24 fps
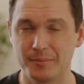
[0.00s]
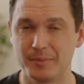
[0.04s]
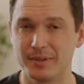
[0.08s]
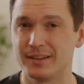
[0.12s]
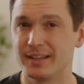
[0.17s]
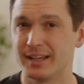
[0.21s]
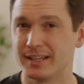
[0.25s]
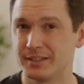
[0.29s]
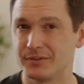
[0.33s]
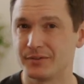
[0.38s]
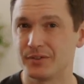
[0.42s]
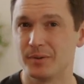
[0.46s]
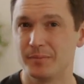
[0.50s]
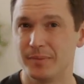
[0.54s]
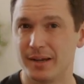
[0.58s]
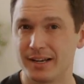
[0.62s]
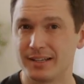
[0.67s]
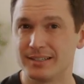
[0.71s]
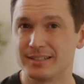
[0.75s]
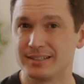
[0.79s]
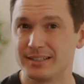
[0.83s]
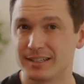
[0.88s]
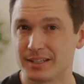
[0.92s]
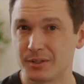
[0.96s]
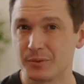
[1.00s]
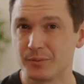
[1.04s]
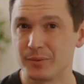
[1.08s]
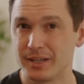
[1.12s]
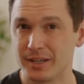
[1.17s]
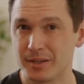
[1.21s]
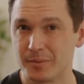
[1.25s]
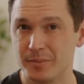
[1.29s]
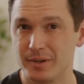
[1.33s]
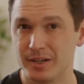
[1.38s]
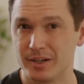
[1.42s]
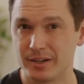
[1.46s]
But that's for about a
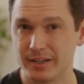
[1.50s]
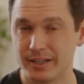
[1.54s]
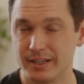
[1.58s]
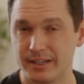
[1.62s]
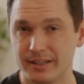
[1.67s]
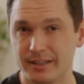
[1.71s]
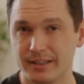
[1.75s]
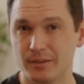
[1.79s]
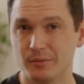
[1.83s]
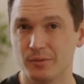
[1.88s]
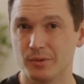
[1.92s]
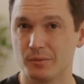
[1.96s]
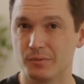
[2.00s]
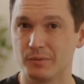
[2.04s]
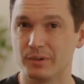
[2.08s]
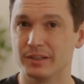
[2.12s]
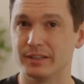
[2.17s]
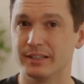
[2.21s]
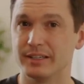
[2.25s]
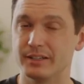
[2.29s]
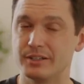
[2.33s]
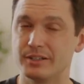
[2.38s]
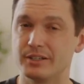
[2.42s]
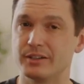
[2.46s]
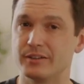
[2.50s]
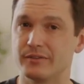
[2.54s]
6-week period, and then we'll release you